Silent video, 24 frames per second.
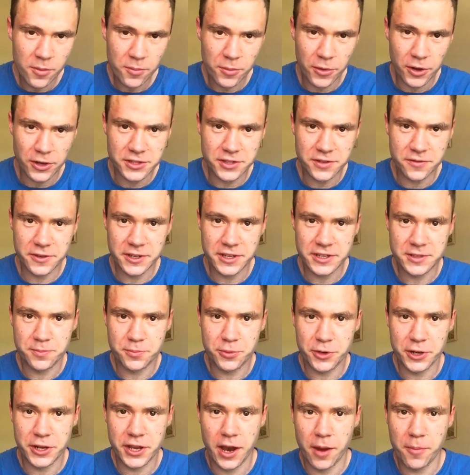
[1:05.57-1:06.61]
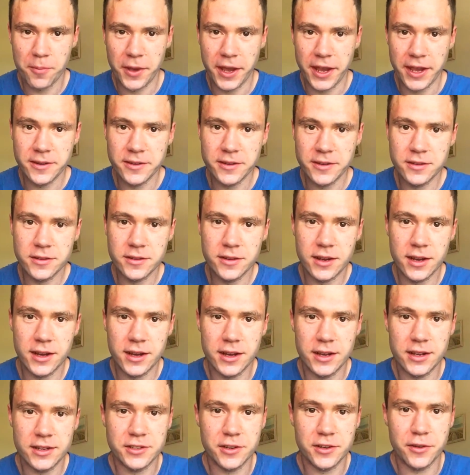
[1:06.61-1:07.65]
Most of it's pretty upbeat,
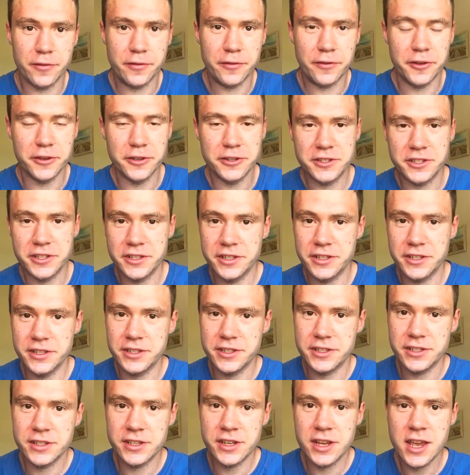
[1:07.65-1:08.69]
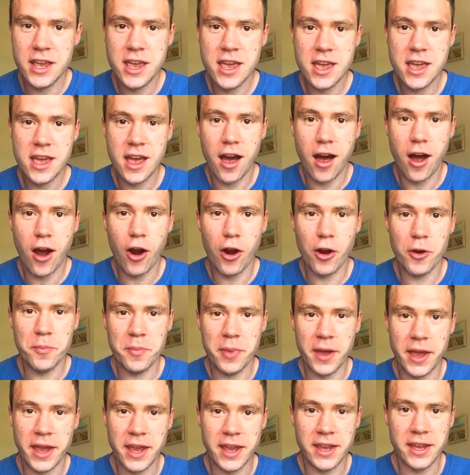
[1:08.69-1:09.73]
so it fuses
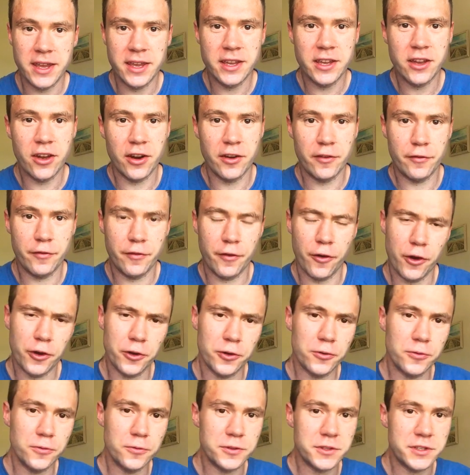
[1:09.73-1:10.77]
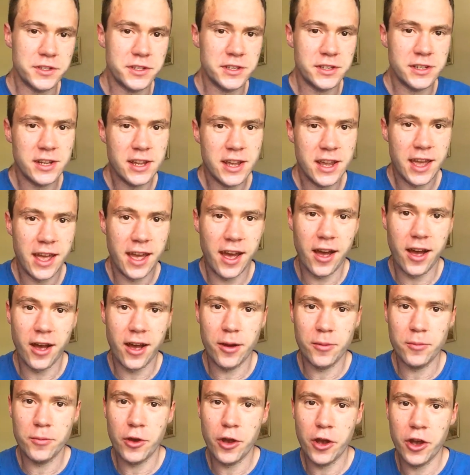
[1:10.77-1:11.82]
R&B kind of vocals,
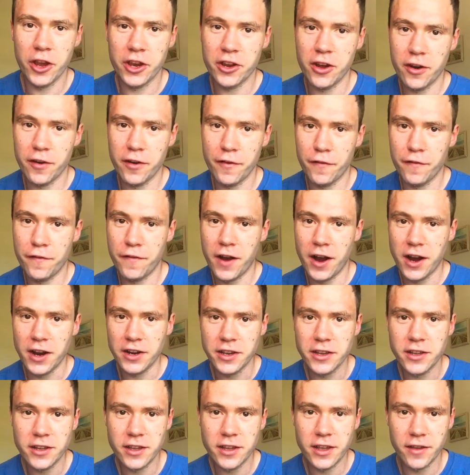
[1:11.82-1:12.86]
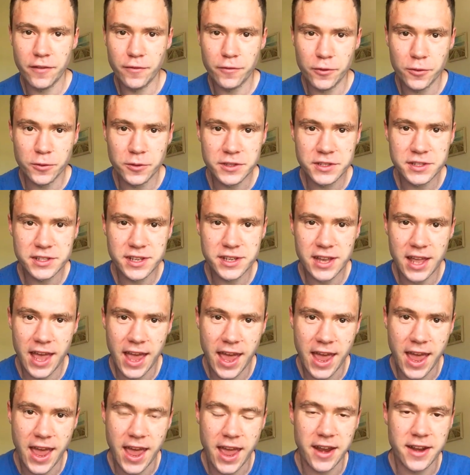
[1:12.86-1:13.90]
her kind of funk influence,
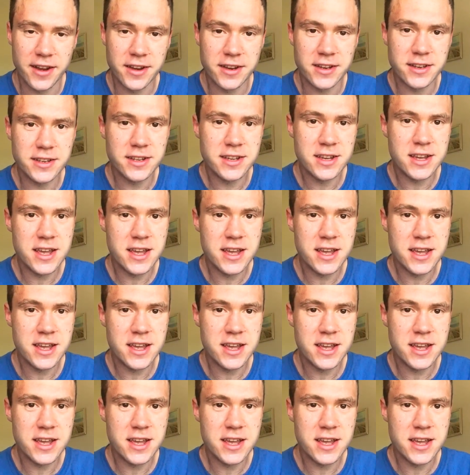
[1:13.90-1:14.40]
and